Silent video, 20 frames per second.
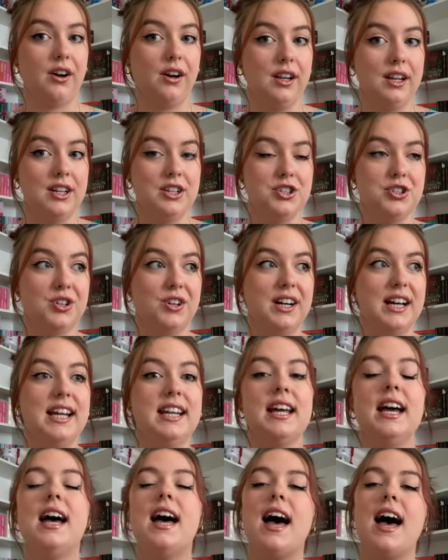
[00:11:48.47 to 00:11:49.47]
enjoyed.
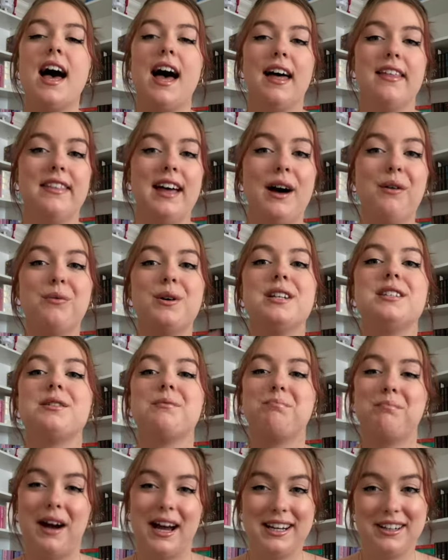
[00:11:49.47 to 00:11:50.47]
And that was
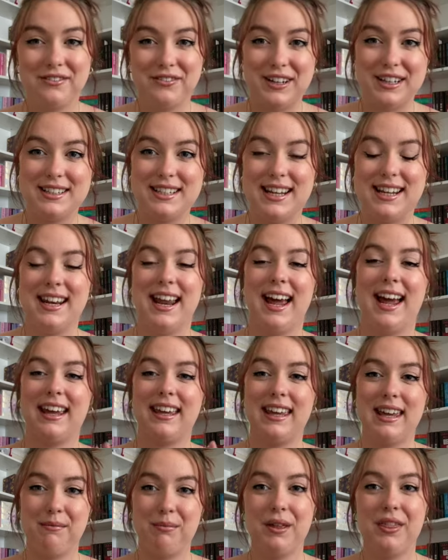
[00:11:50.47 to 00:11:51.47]
Binding 13 and
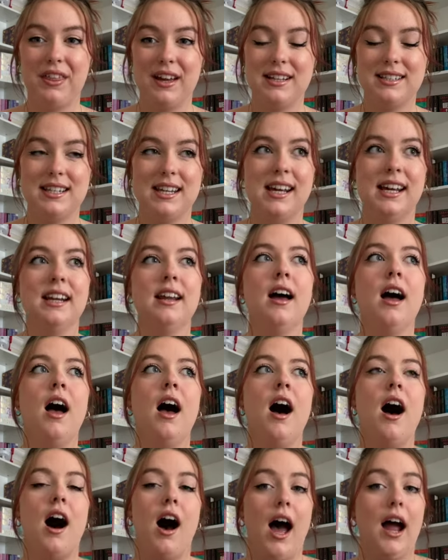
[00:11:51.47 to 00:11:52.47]
Keeping 13.
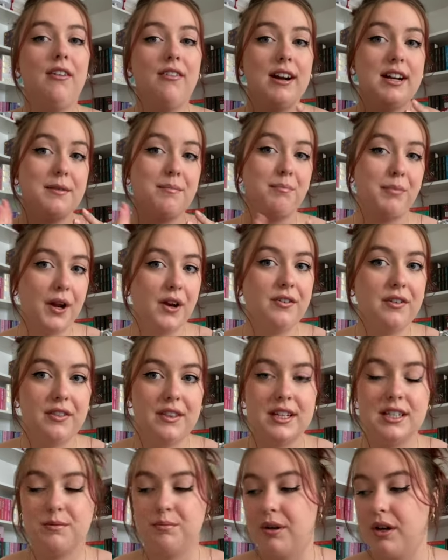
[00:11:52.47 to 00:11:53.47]
I read both of
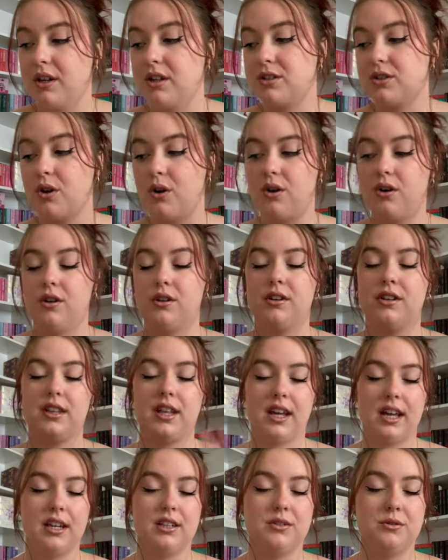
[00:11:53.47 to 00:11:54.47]
these books on the
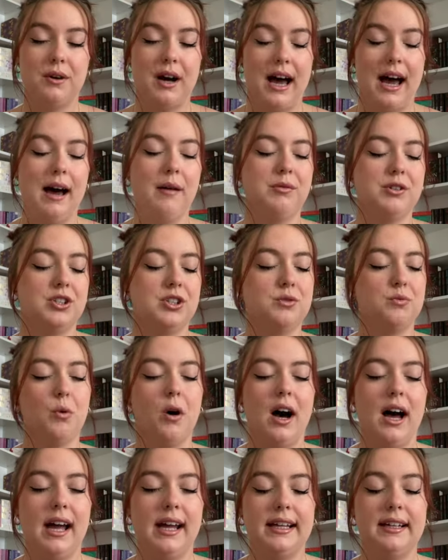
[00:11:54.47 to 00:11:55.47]
Kindle app, which is
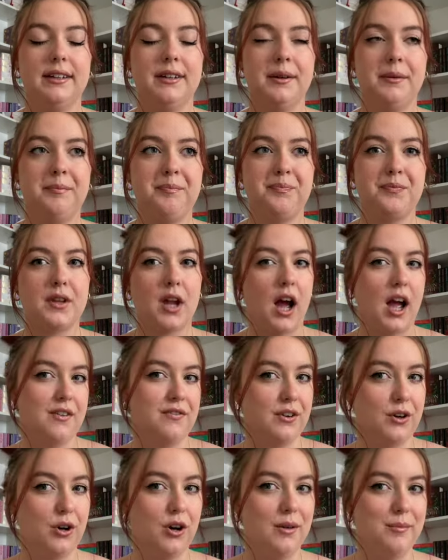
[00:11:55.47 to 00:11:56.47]
why I
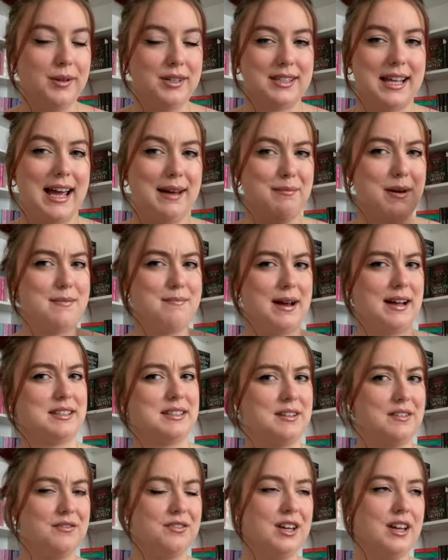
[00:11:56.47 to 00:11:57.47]
forgot, because I had my
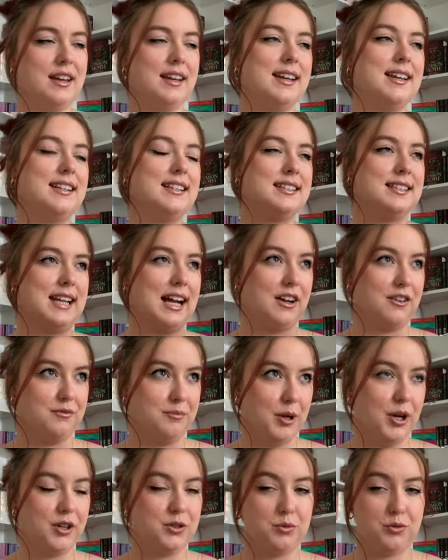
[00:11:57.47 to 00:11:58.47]
massive stack of
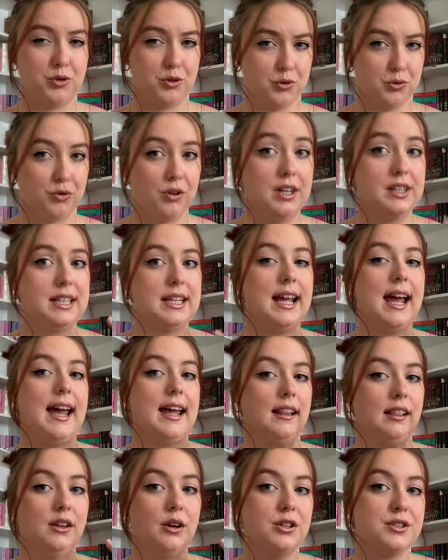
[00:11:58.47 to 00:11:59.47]
books, which was already a
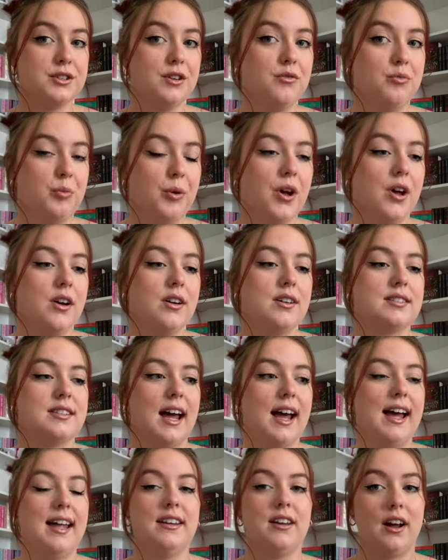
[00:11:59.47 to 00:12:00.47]
lot of books,
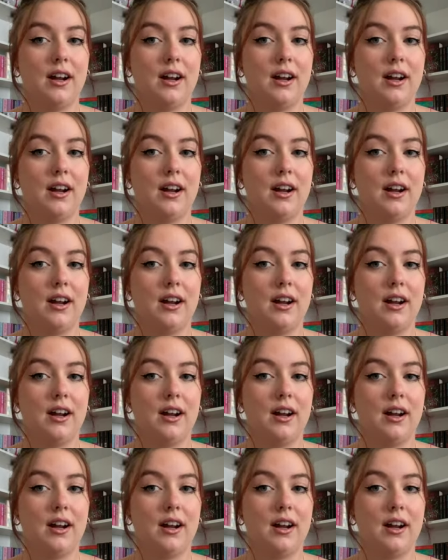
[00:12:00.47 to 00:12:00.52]
and I